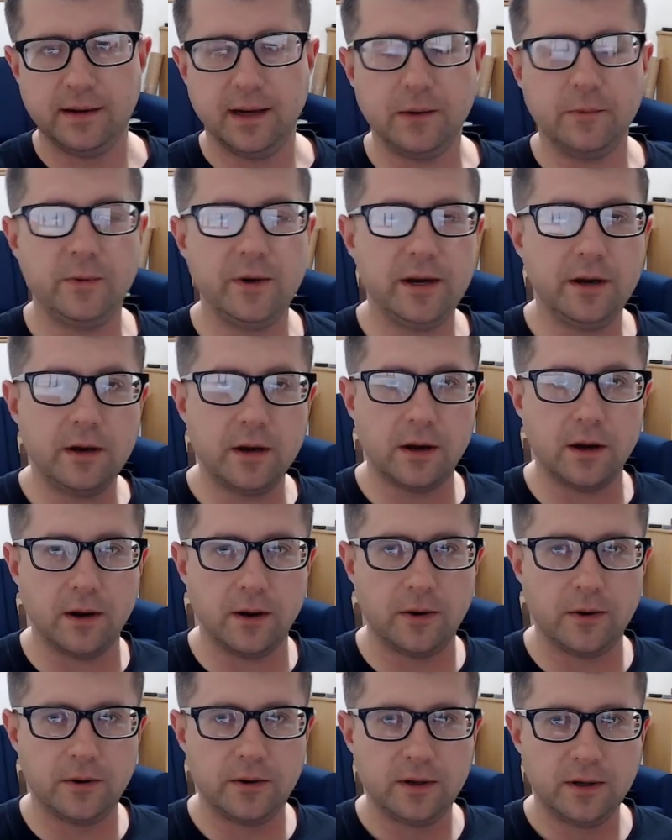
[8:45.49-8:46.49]
And we
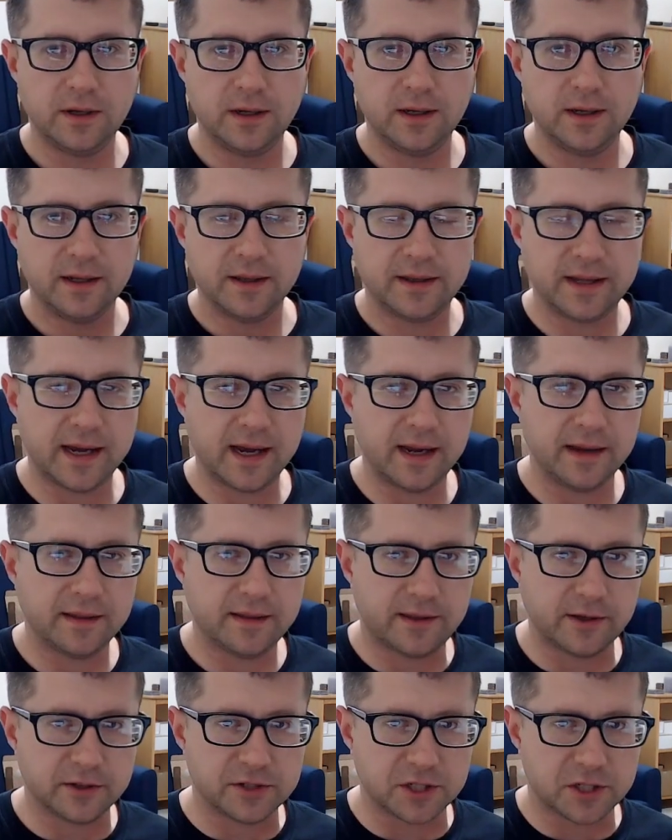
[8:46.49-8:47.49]
know
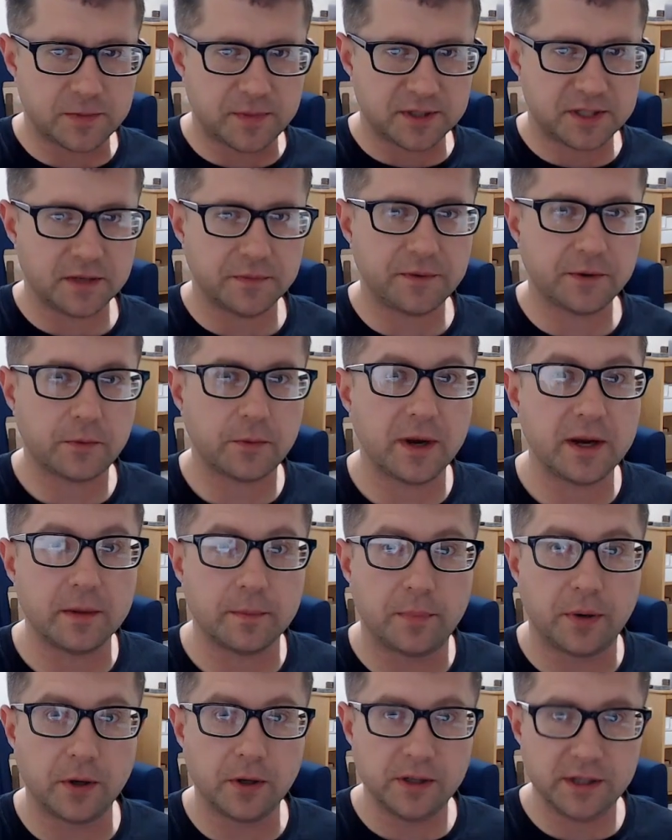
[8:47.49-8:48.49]
that there's a specific way to
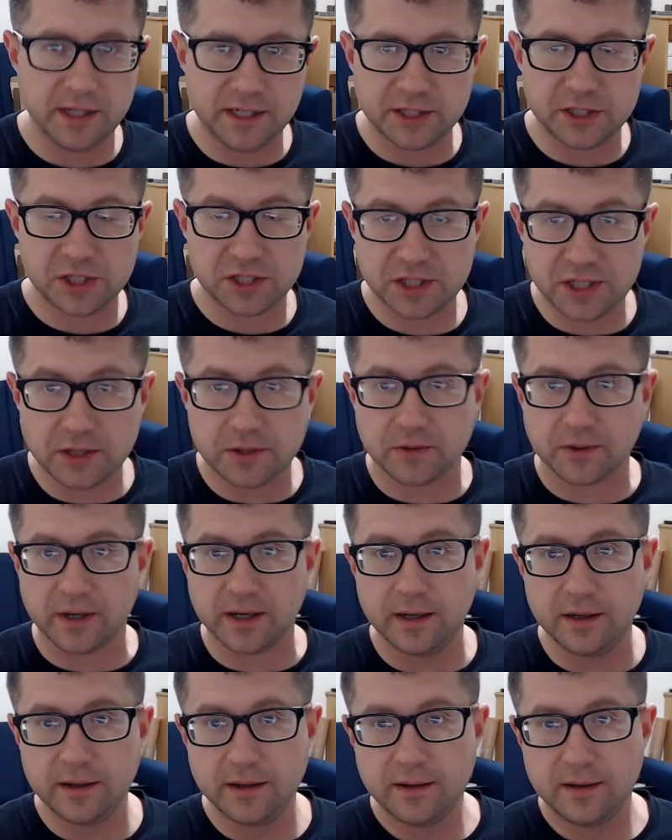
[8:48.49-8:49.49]
pull each secret.